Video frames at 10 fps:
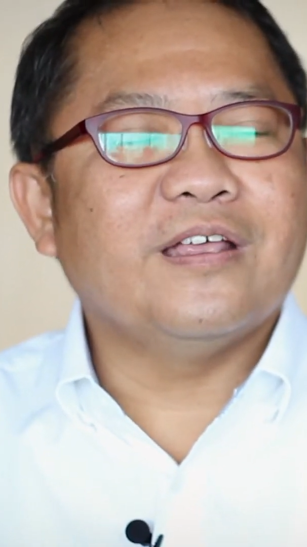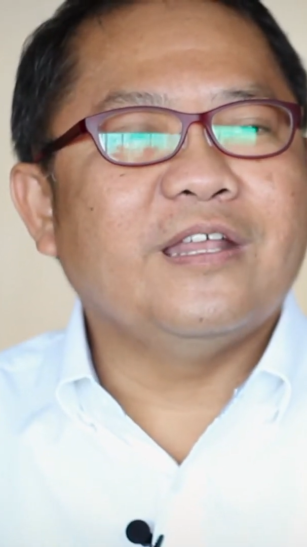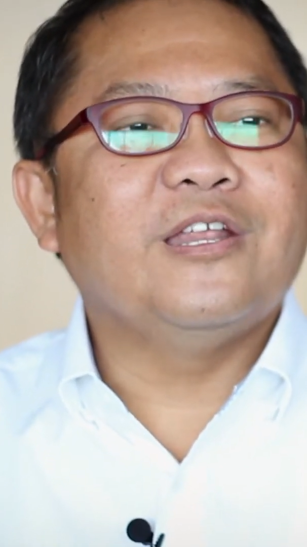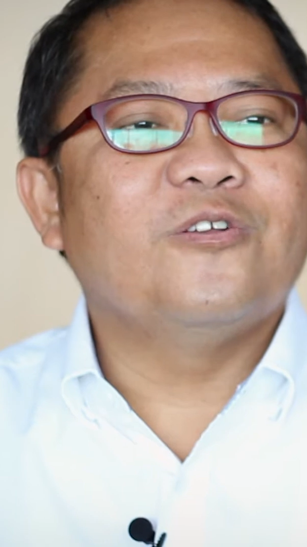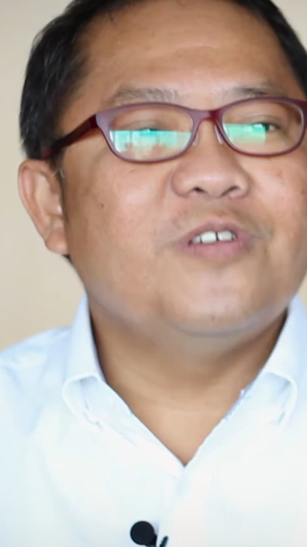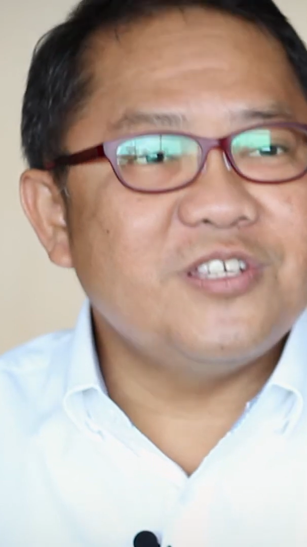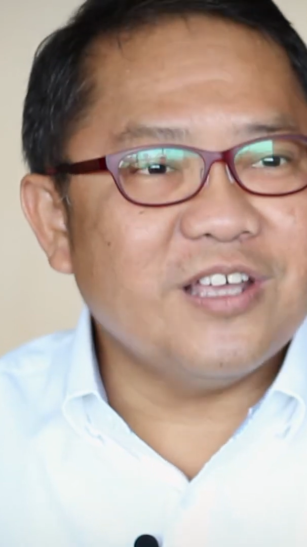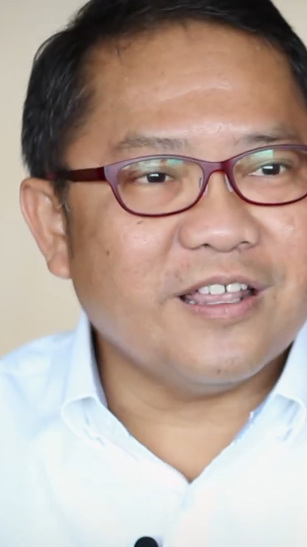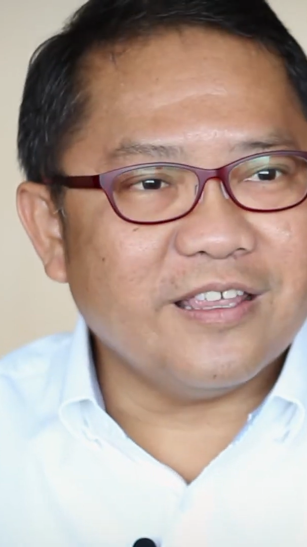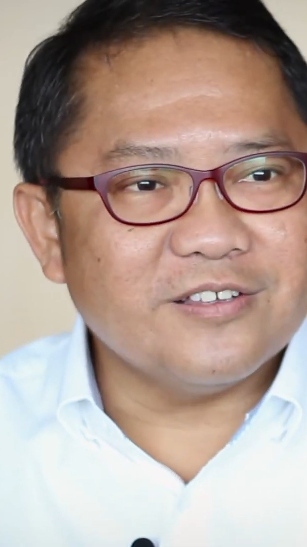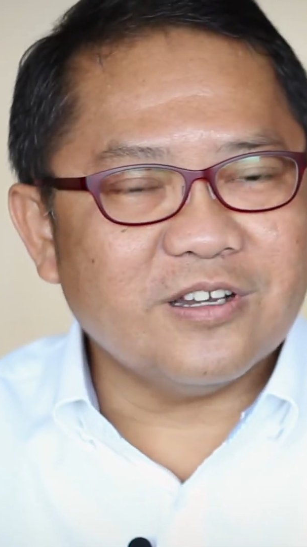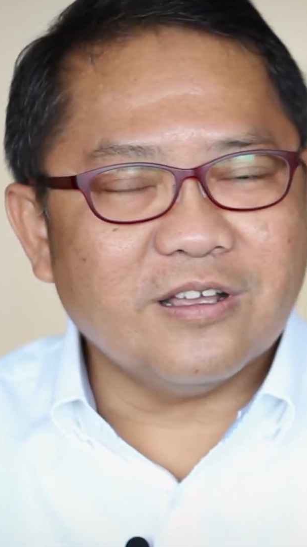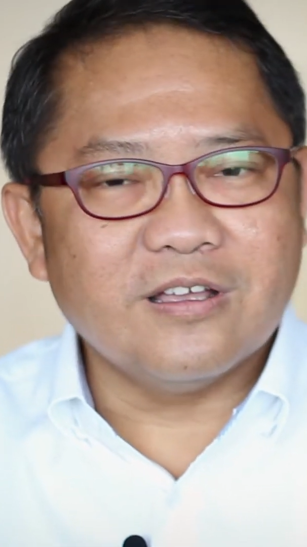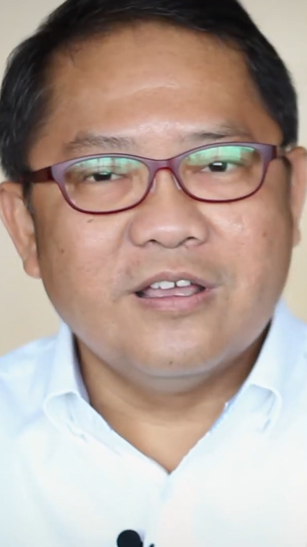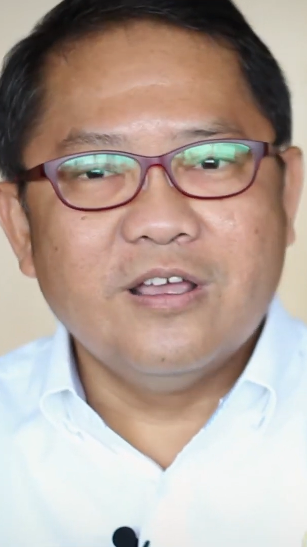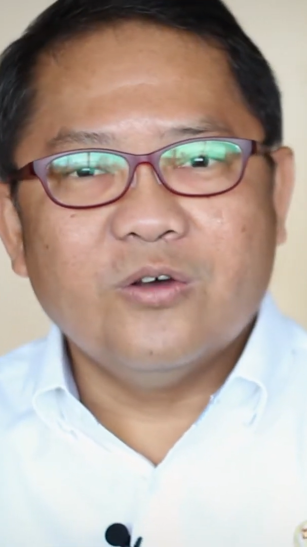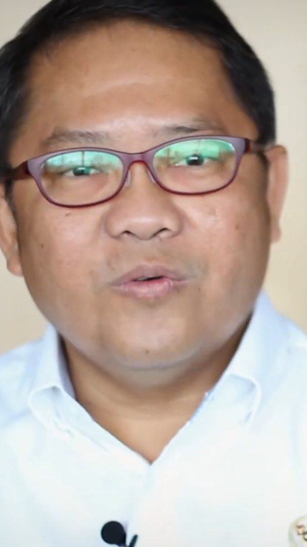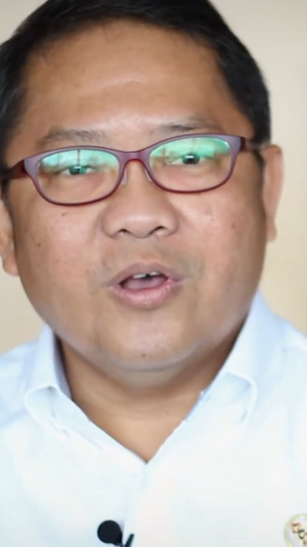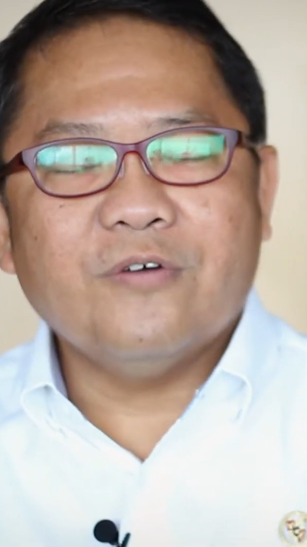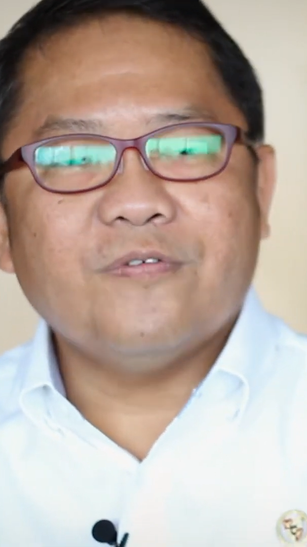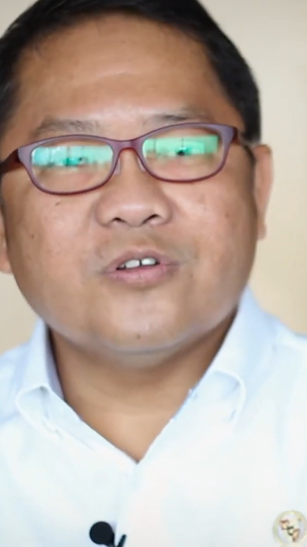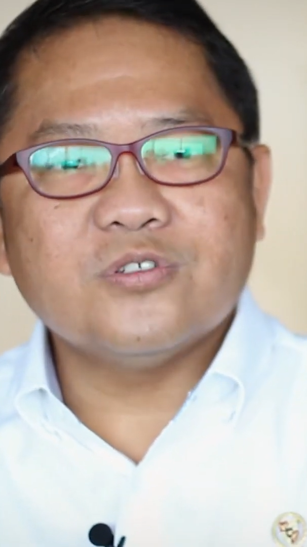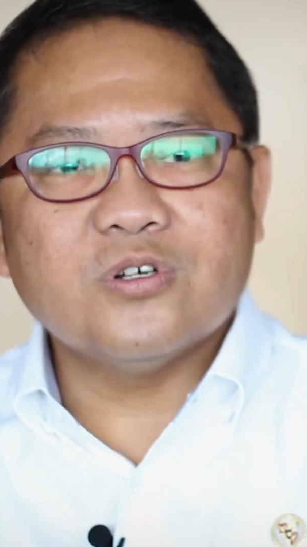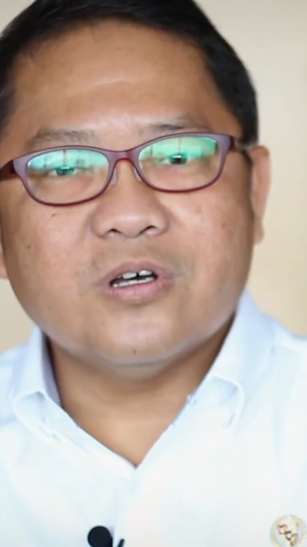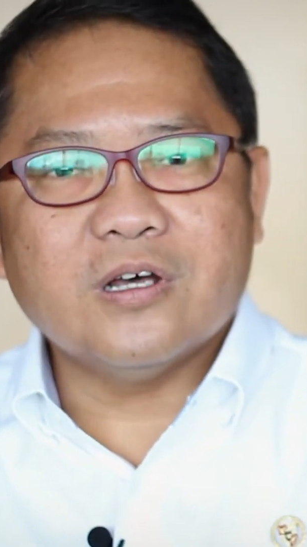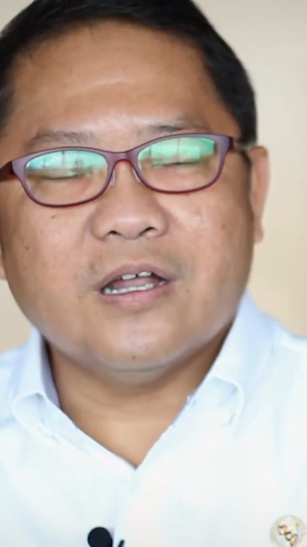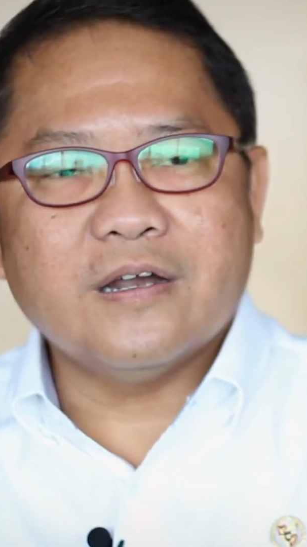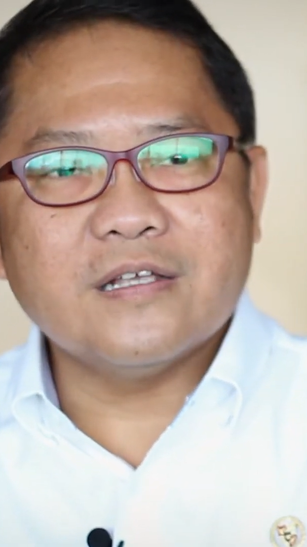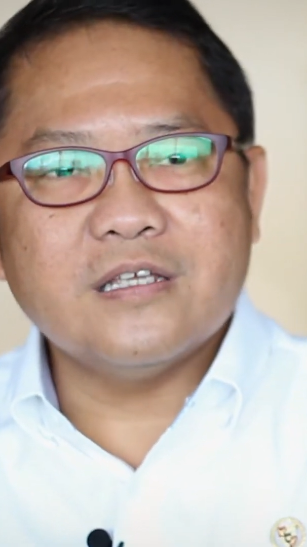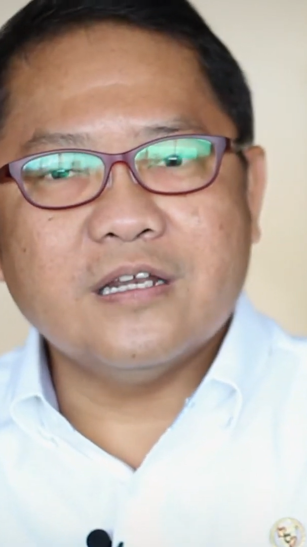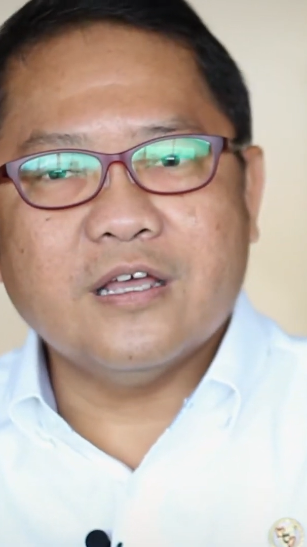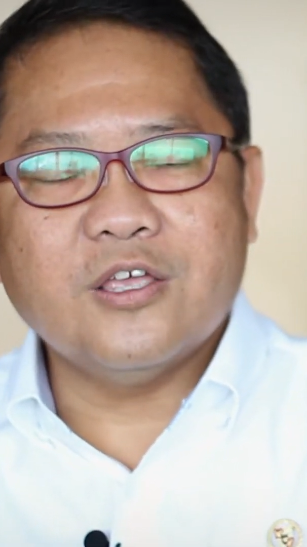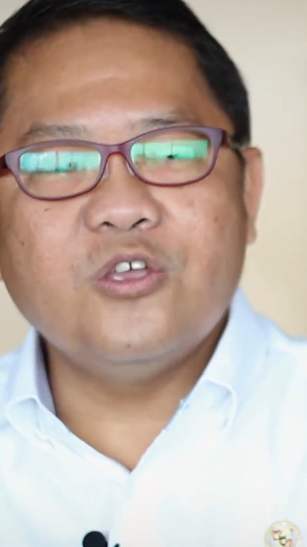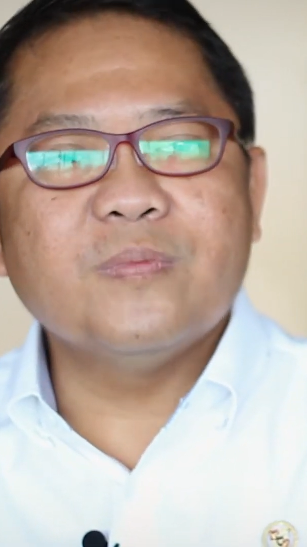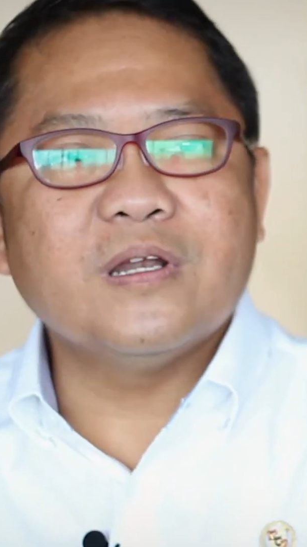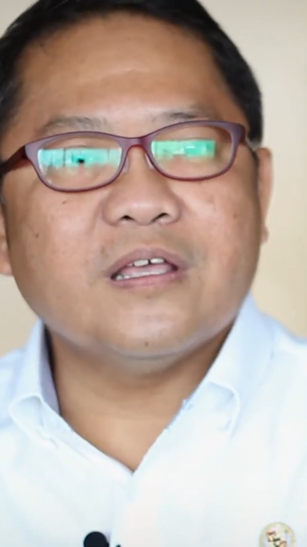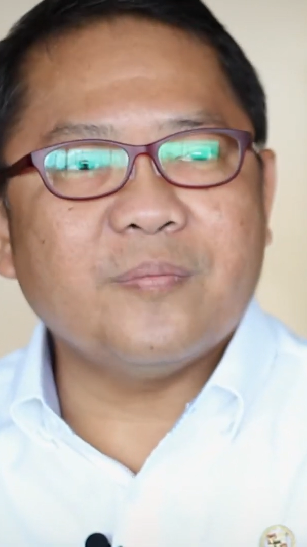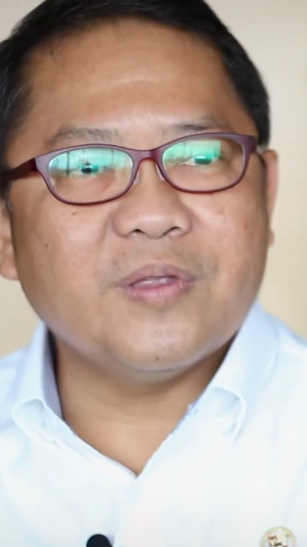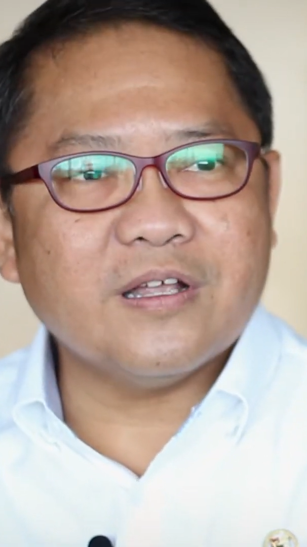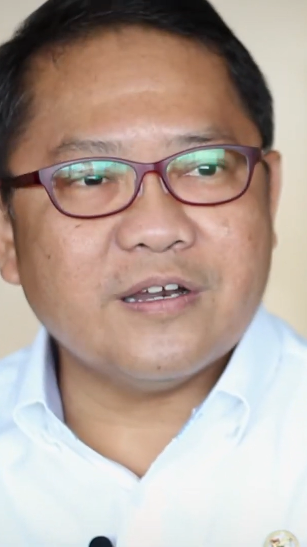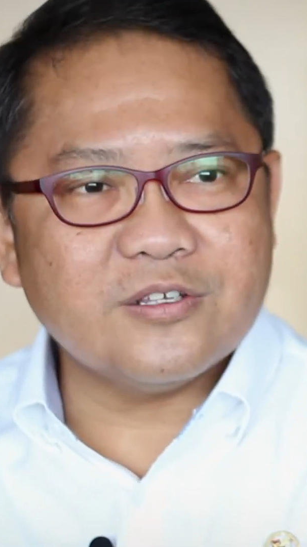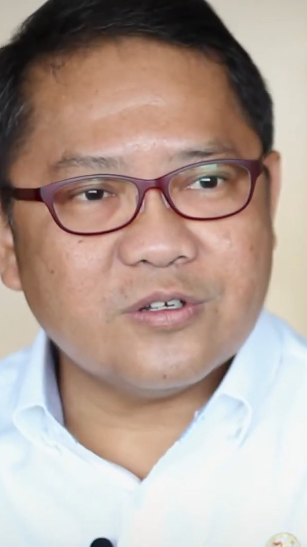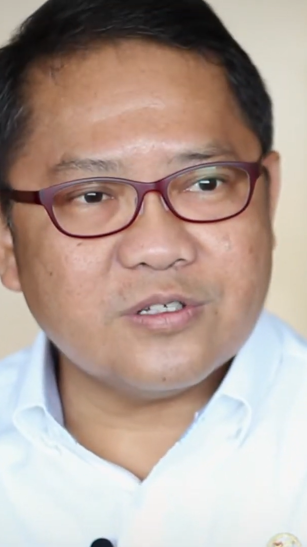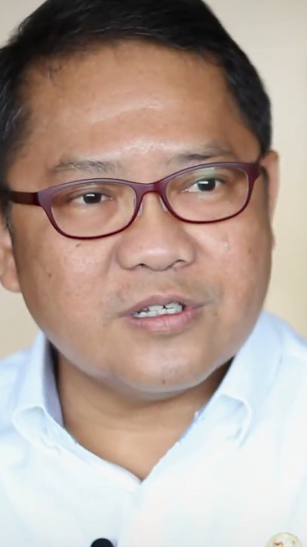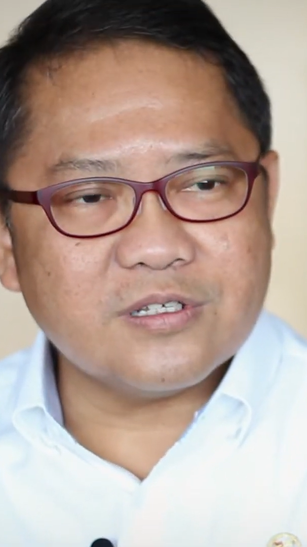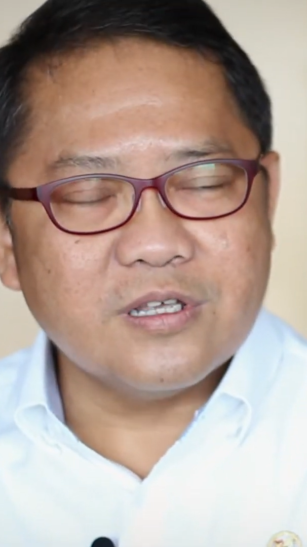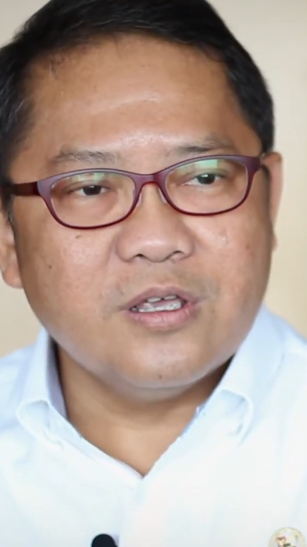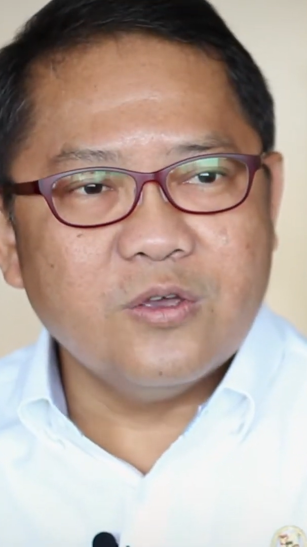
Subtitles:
in Indonesia. I think, you know. We have also addressing the human capital resources.